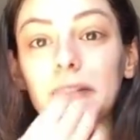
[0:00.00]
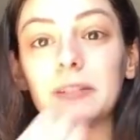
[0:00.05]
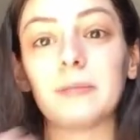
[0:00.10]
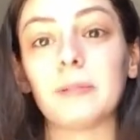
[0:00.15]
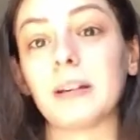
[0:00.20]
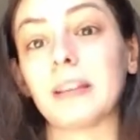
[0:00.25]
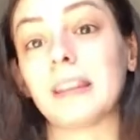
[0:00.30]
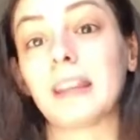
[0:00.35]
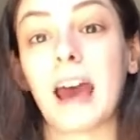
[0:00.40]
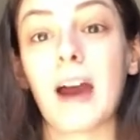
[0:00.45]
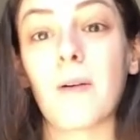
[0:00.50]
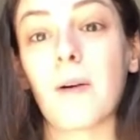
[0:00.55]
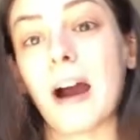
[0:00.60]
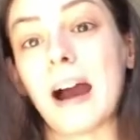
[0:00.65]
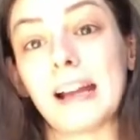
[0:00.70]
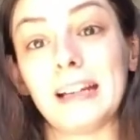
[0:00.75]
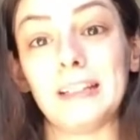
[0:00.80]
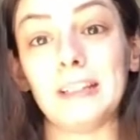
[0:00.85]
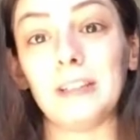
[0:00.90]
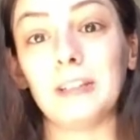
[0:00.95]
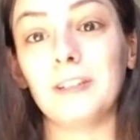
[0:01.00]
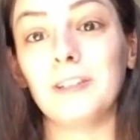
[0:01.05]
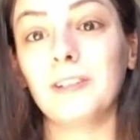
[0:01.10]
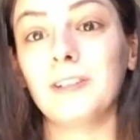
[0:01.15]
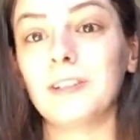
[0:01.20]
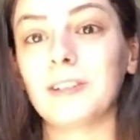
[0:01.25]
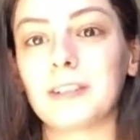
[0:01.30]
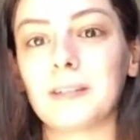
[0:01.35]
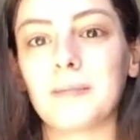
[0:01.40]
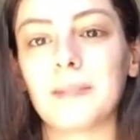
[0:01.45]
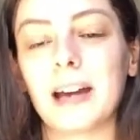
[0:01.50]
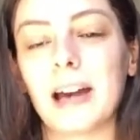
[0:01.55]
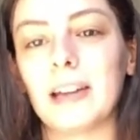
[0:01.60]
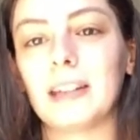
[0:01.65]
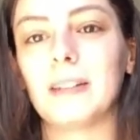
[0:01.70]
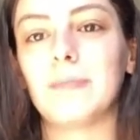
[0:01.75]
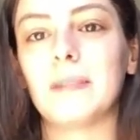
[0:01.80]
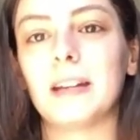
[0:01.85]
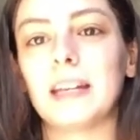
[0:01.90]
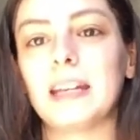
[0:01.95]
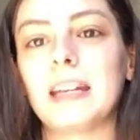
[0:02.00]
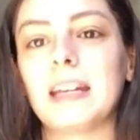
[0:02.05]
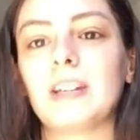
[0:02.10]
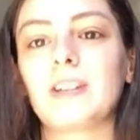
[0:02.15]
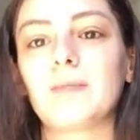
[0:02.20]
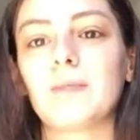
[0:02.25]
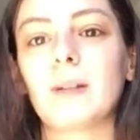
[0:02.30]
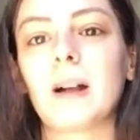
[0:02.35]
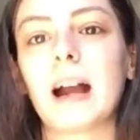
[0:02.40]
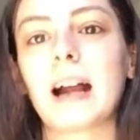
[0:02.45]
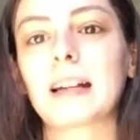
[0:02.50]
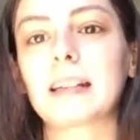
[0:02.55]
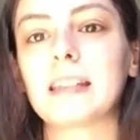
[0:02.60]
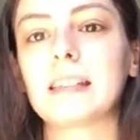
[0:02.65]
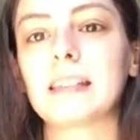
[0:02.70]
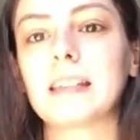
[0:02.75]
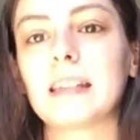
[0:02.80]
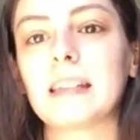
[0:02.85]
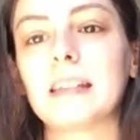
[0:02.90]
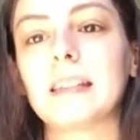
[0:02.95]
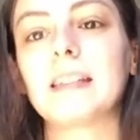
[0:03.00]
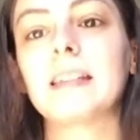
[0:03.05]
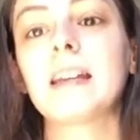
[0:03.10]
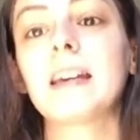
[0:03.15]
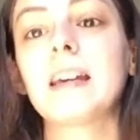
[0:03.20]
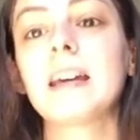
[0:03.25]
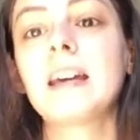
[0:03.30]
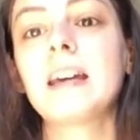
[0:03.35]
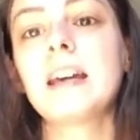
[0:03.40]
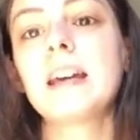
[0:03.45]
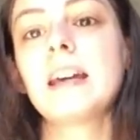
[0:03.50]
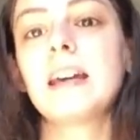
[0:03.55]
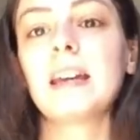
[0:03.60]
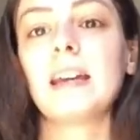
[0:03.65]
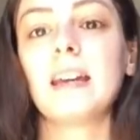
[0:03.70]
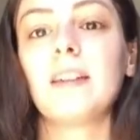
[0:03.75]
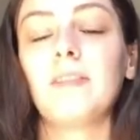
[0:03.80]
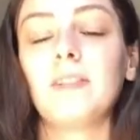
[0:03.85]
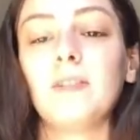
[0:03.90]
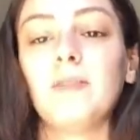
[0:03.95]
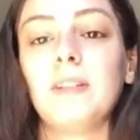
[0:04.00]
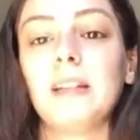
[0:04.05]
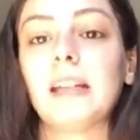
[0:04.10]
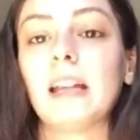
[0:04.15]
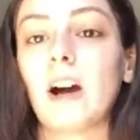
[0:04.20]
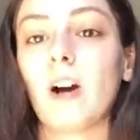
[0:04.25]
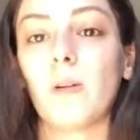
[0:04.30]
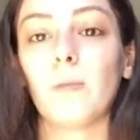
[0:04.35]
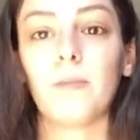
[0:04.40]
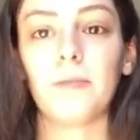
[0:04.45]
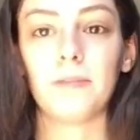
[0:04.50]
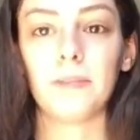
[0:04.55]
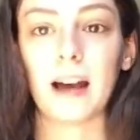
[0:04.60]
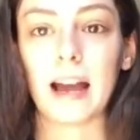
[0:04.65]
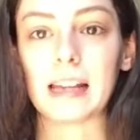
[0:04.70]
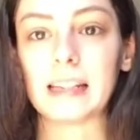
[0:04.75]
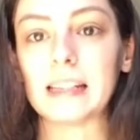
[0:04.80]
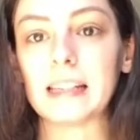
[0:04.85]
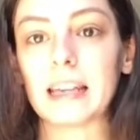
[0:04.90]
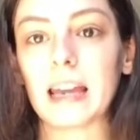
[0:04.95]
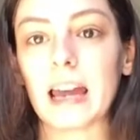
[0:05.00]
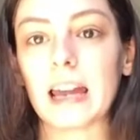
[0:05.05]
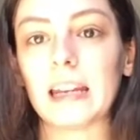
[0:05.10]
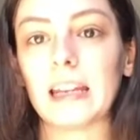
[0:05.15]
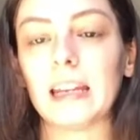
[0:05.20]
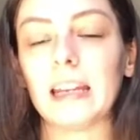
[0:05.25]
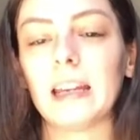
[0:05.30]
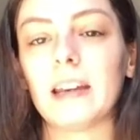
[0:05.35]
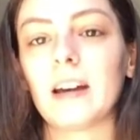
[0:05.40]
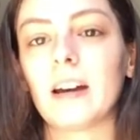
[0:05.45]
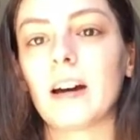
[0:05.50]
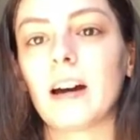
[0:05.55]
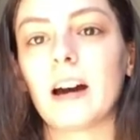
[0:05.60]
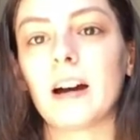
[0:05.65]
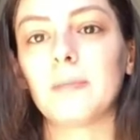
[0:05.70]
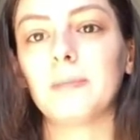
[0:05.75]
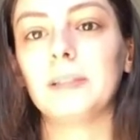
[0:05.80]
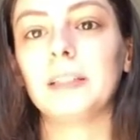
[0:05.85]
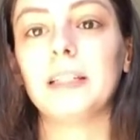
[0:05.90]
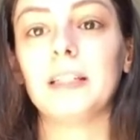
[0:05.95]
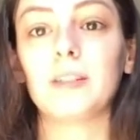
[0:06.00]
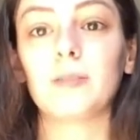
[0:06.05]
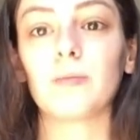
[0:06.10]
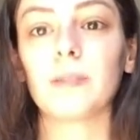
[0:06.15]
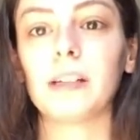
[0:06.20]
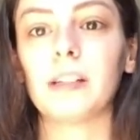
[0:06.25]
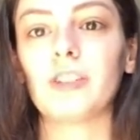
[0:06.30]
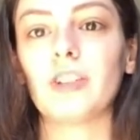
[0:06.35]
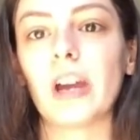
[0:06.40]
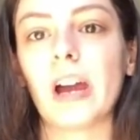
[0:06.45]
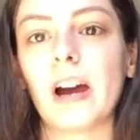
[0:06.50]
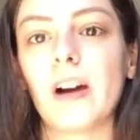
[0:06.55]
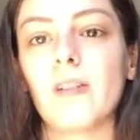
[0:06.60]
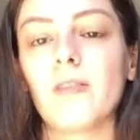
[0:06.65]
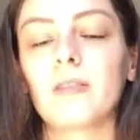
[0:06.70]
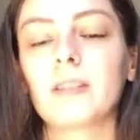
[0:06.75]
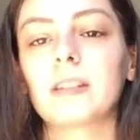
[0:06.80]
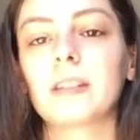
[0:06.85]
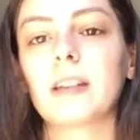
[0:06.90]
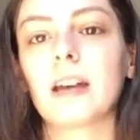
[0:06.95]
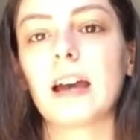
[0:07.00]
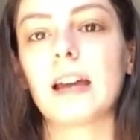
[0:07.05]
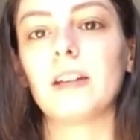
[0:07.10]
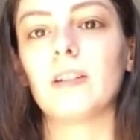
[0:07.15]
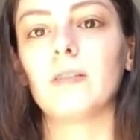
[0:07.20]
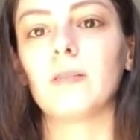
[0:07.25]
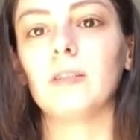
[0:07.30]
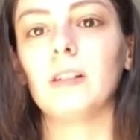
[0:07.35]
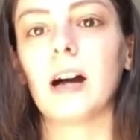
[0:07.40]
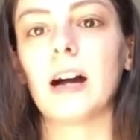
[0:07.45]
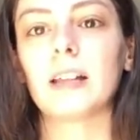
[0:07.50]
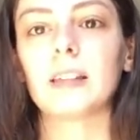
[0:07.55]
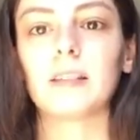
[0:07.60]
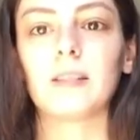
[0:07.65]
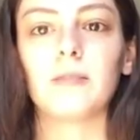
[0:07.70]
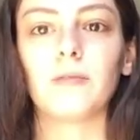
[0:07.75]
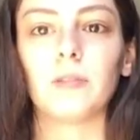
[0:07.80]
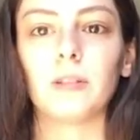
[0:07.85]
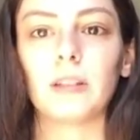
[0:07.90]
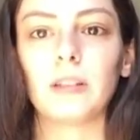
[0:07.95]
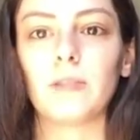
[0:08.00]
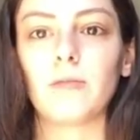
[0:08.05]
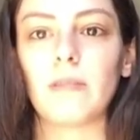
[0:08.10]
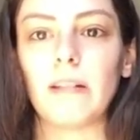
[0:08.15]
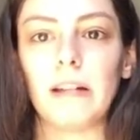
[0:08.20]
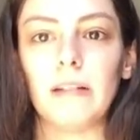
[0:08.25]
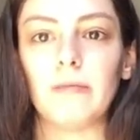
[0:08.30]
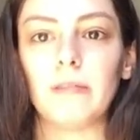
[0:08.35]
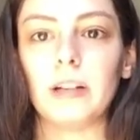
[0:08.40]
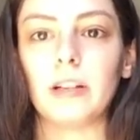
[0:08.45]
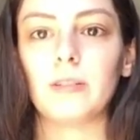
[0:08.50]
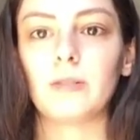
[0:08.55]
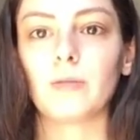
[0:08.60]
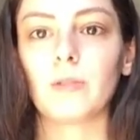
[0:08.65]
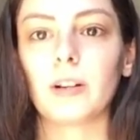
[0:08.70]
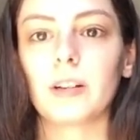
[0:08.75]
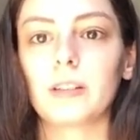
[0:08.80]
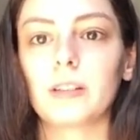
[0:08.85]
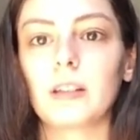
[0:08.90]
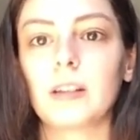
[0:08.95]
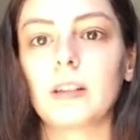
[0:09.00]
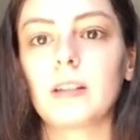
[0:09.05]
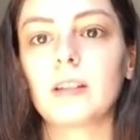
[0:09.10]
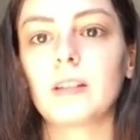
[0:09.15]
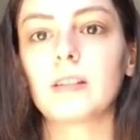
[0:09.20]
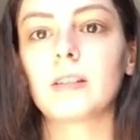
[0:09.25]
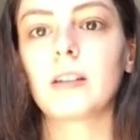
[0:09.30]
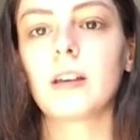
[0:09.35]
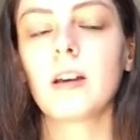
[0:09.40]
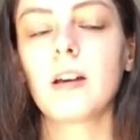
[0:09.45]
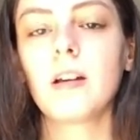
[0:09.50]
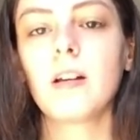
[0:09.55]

with how I do some guided meditation practices. If you need help finding any, please reach out. I know lots of really great resources.